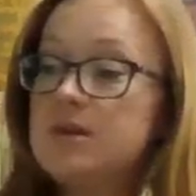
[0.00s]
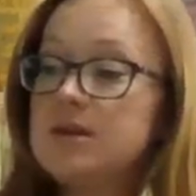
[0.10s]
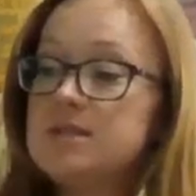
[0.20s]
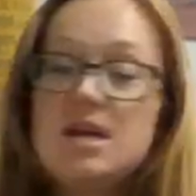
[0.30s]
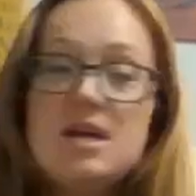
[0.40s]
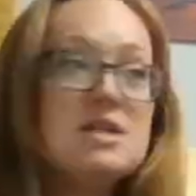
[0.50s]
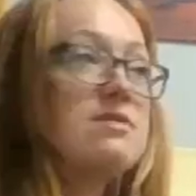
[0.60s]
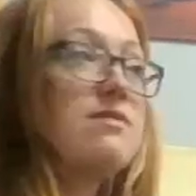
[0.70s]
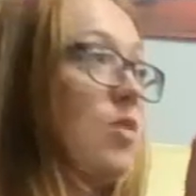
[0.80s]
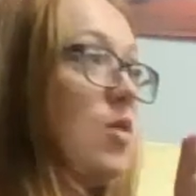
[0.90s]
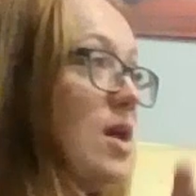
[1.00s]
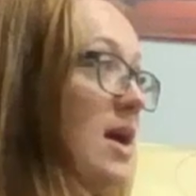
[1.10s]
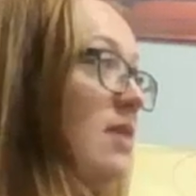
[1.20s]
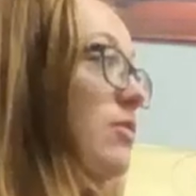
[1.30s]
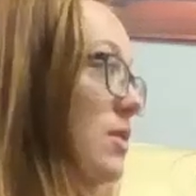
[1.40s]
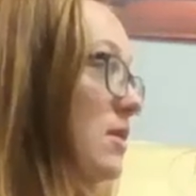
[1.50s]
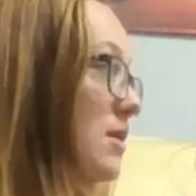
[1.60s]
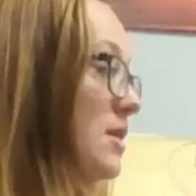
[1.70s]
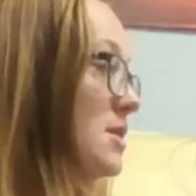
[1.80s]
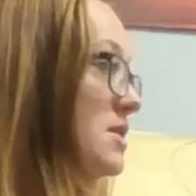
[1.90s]
It takes forever
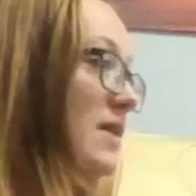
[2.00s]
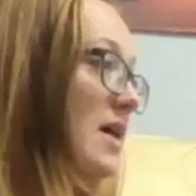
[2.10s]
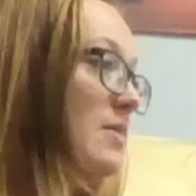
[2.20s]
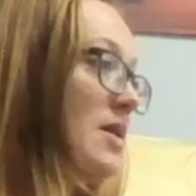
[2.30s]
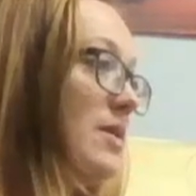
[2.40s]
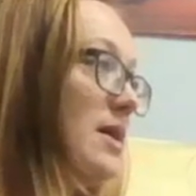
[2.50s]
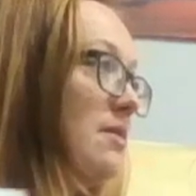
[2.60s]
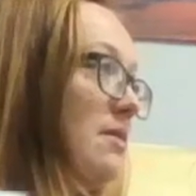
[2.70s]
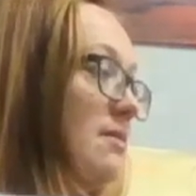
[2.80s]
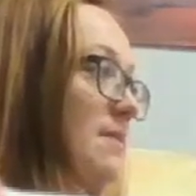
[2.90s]
to find my way out.